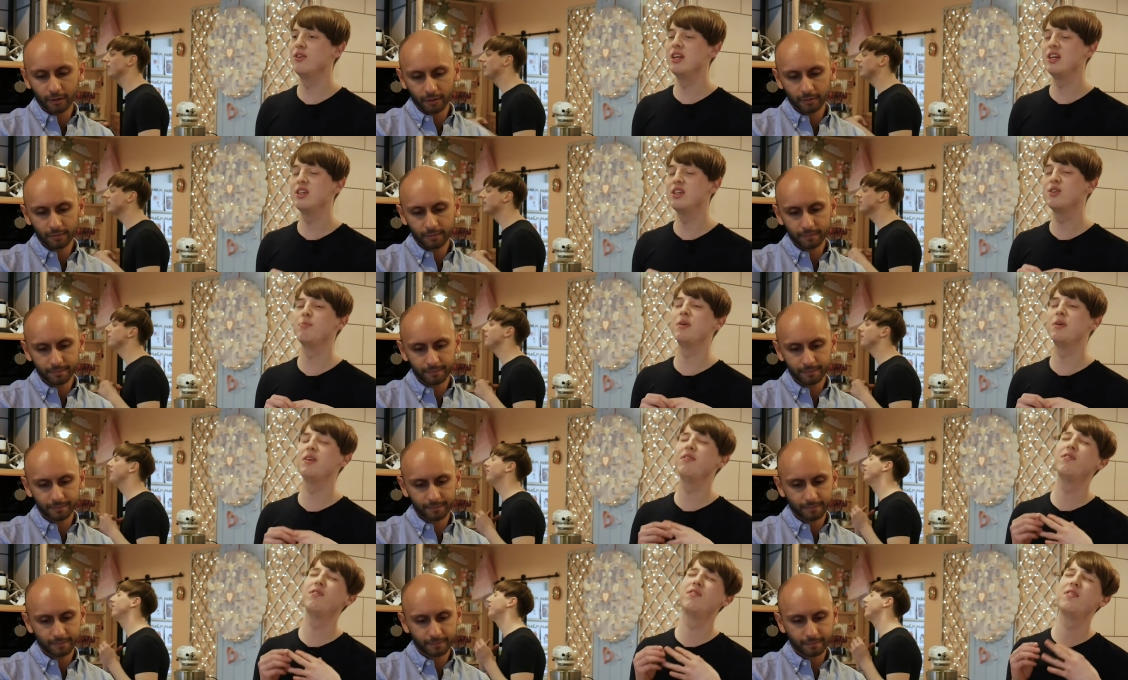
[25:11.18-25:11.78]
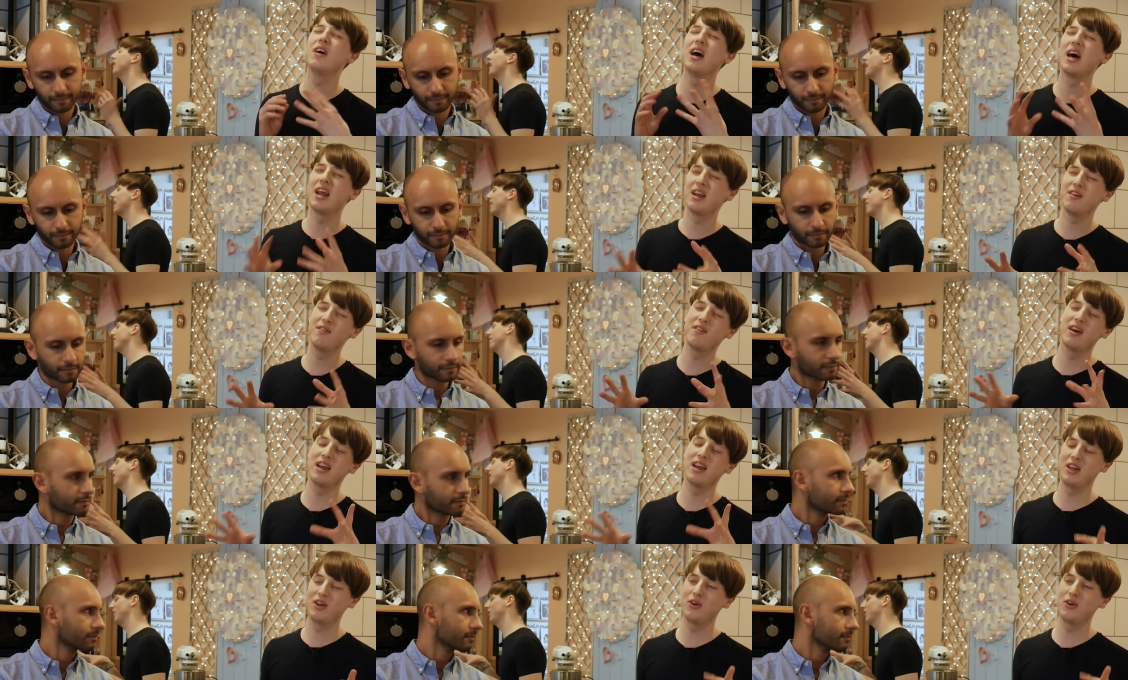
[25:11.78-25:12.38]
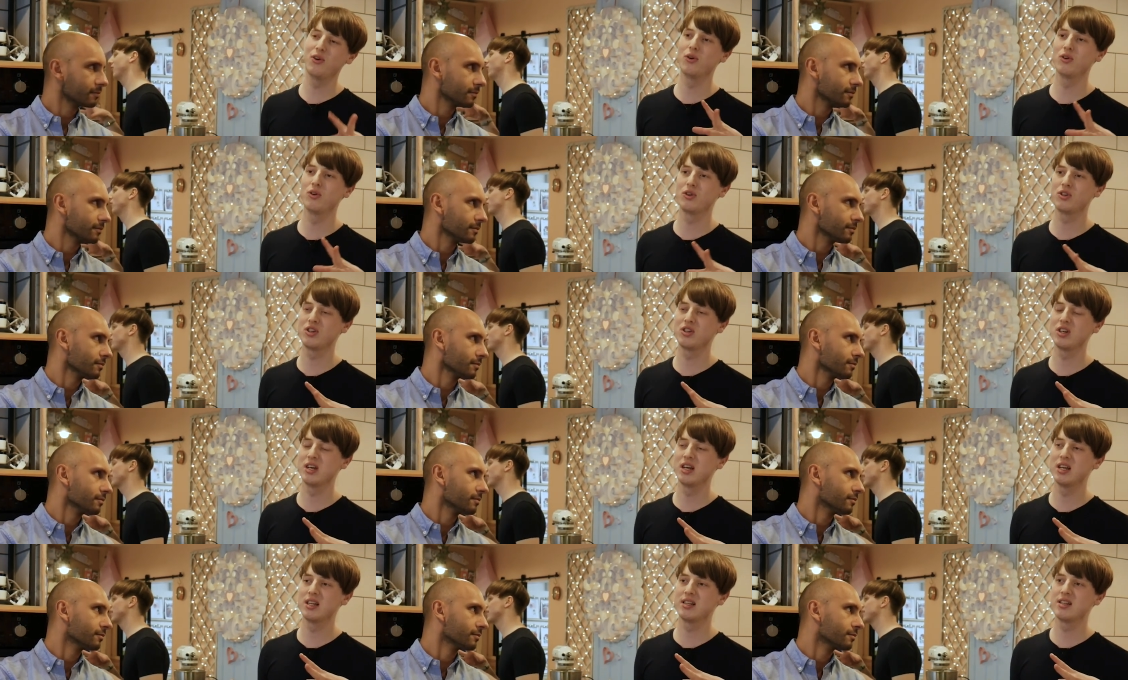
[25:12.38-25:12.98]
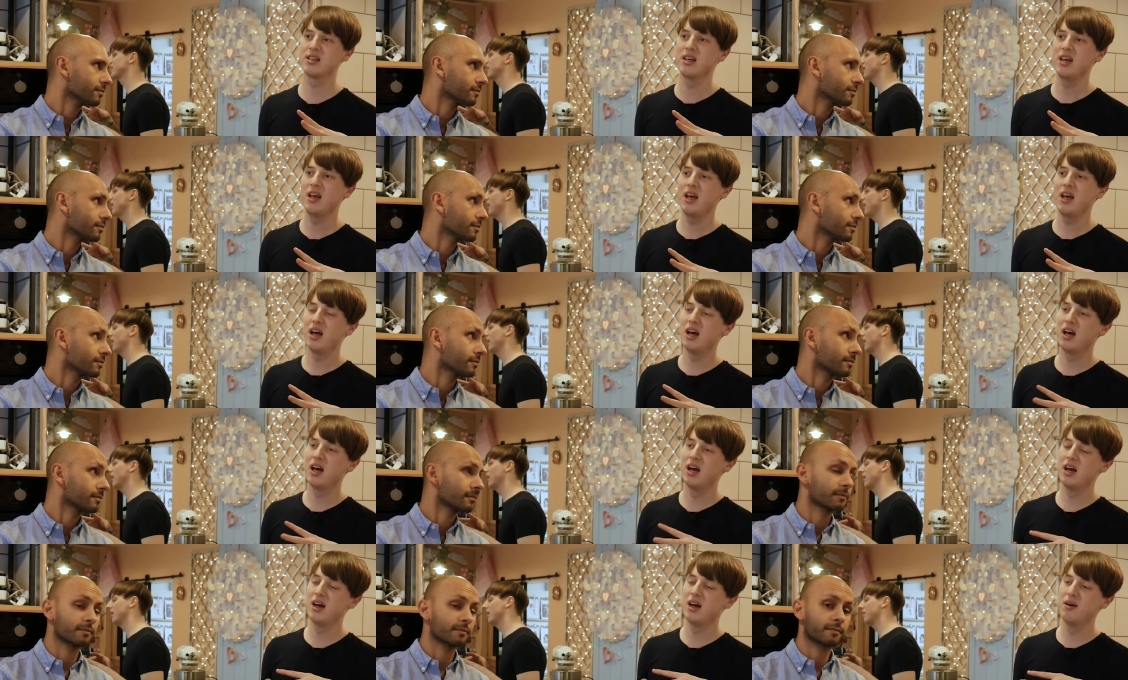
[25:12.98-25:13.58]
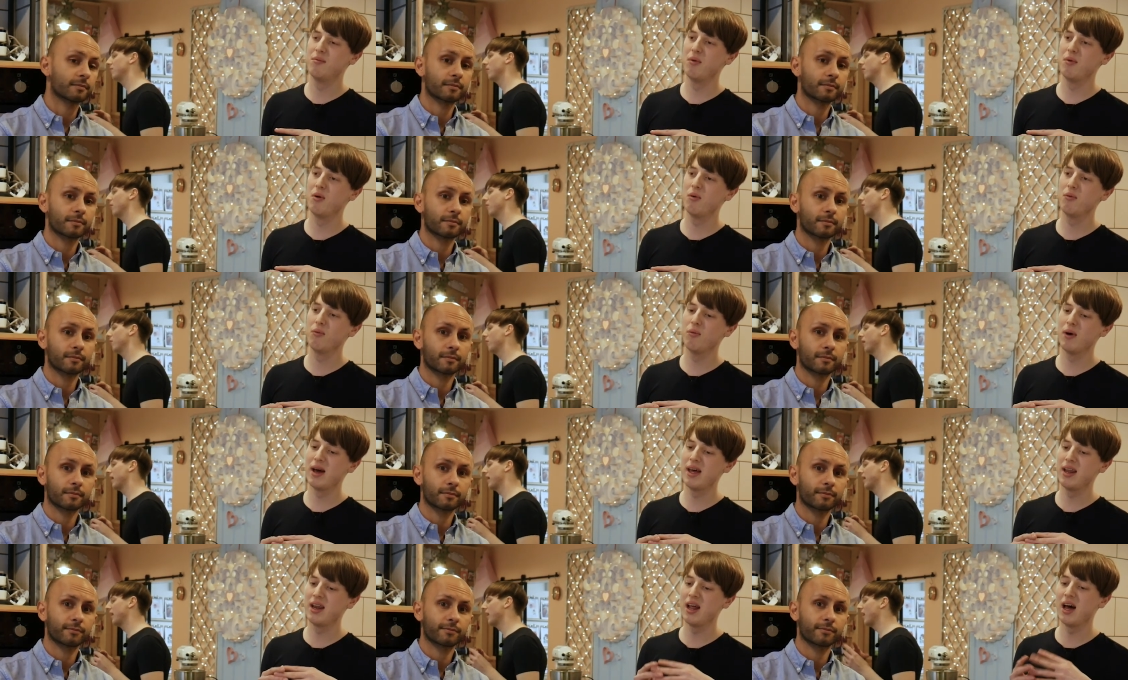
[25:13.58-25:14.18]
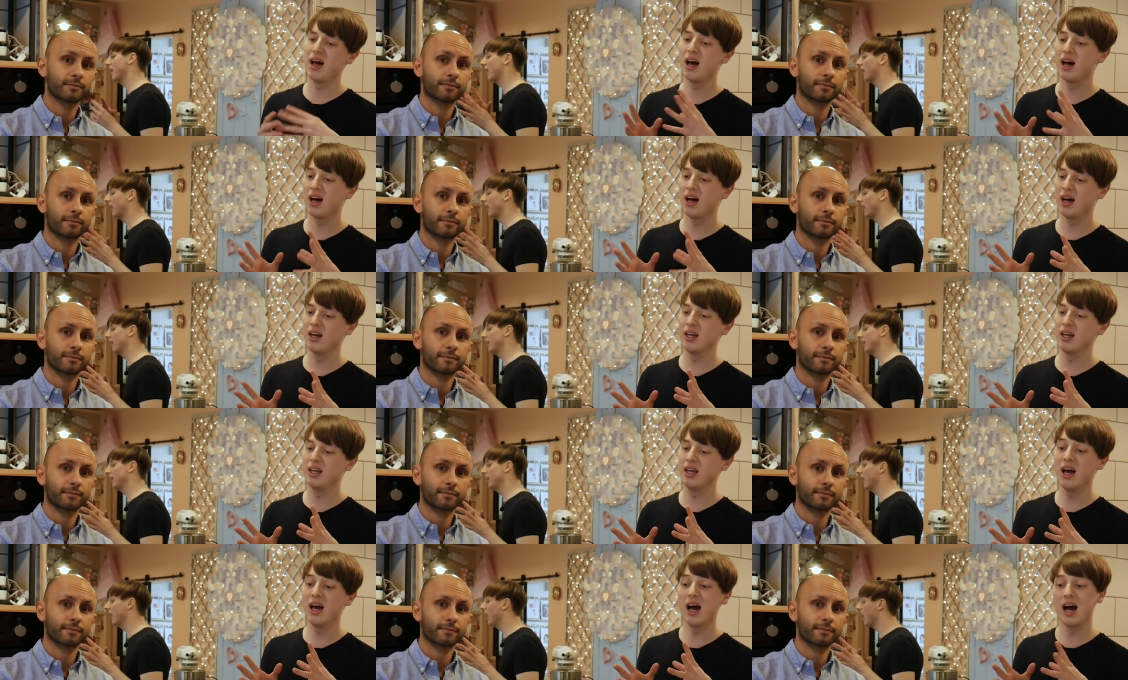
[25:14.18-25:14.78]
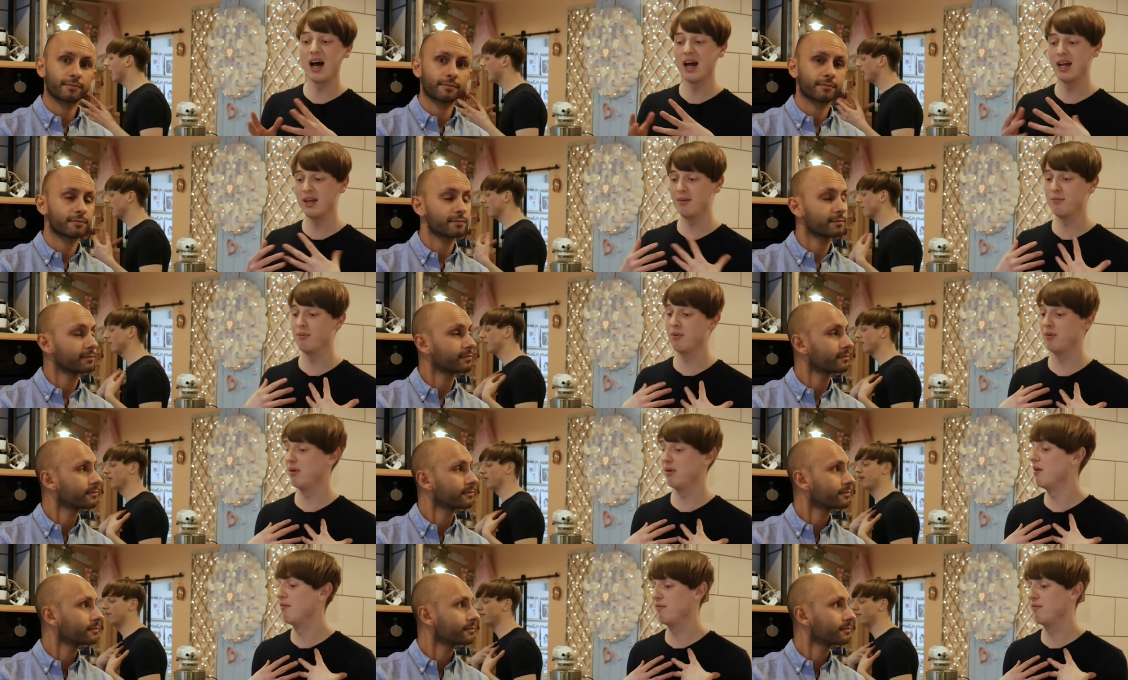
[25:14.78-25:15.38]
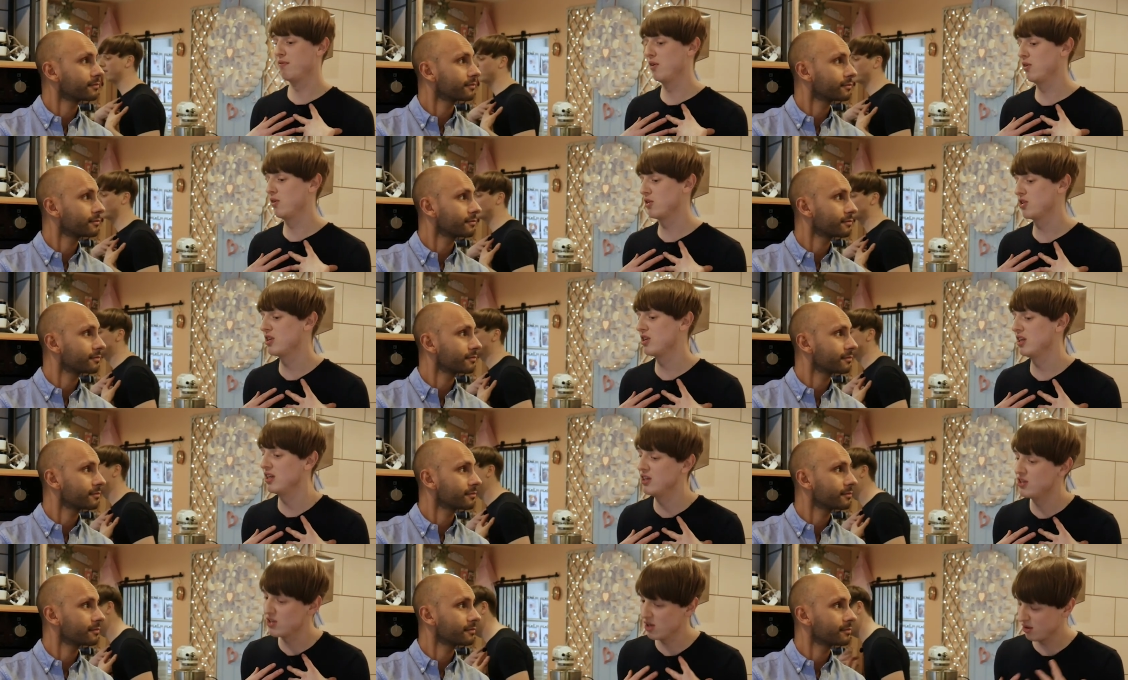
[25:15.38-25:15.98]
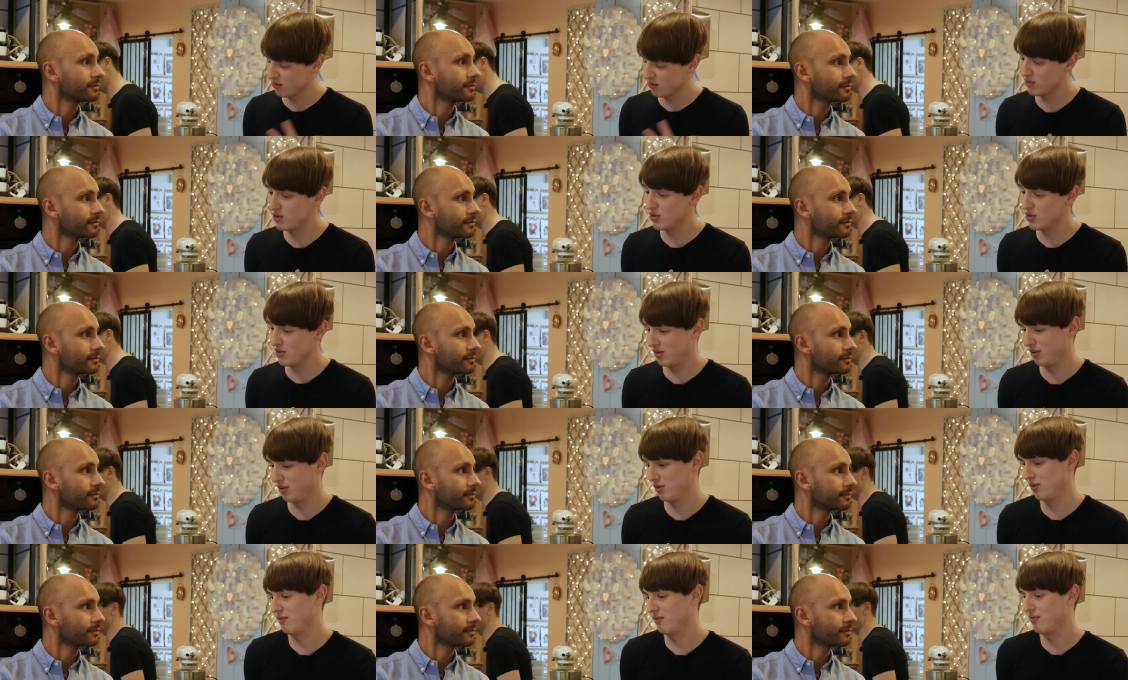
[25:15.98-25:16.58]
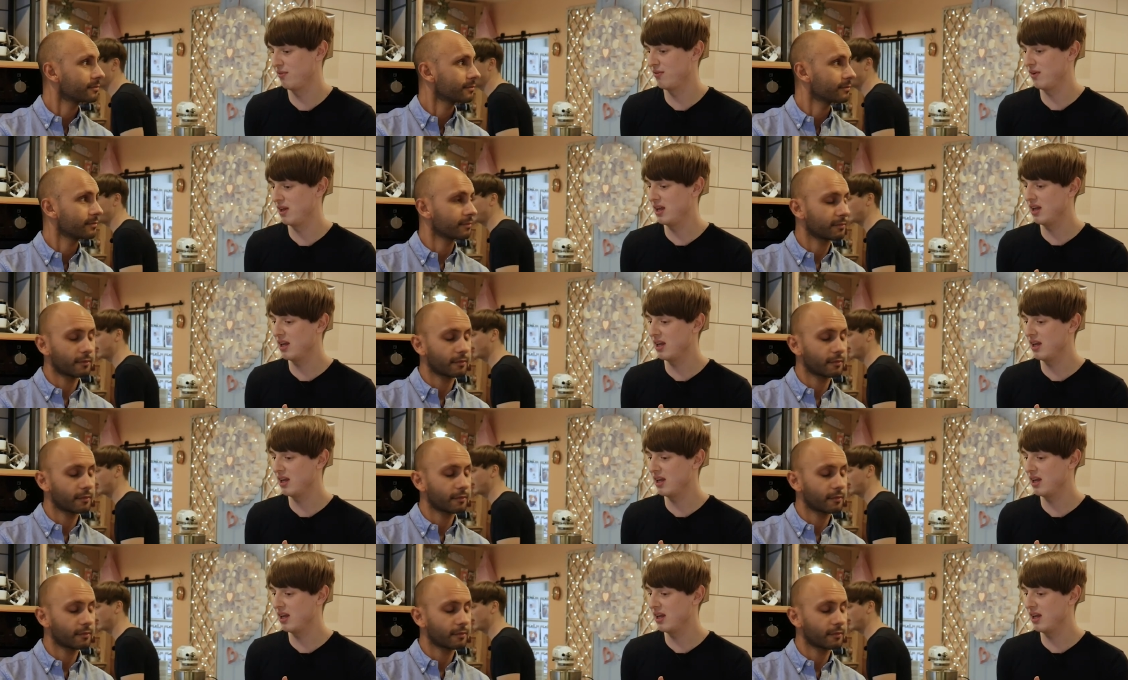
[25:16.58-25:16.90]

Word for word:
Speaker 1: need to be very, very cautious. Um, when I, I am unfortunately don't do gluten free